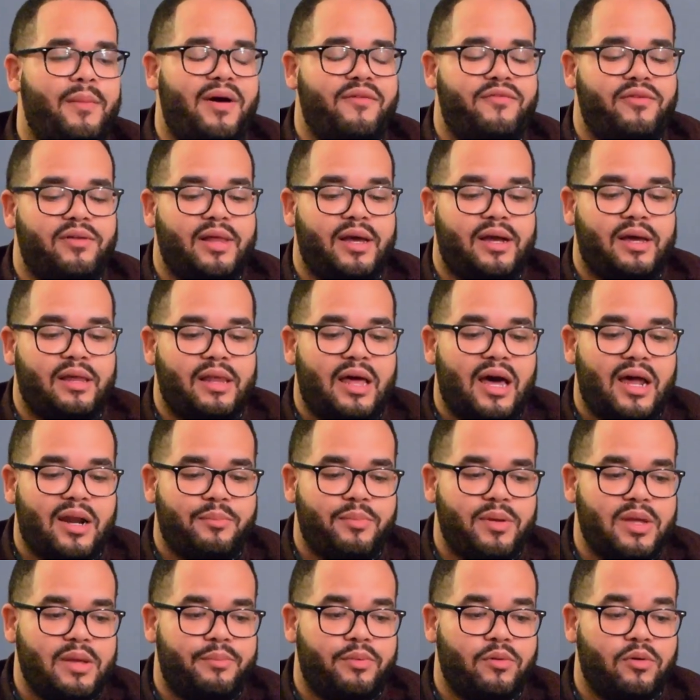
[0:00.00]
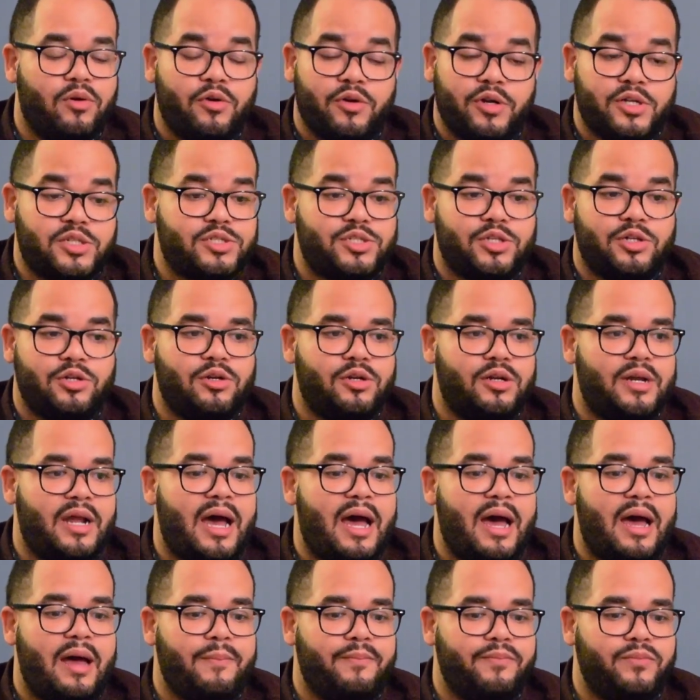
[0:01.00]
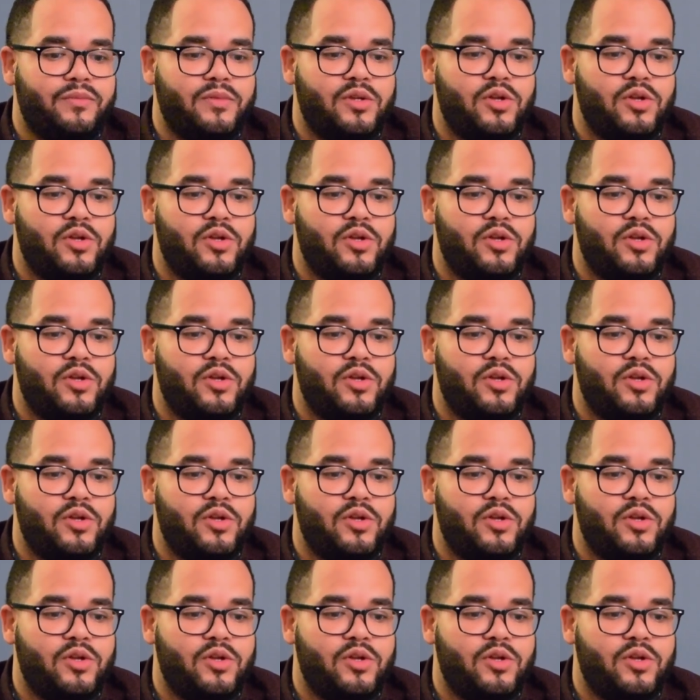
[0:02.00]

I feel like a lot of people, Christian or not,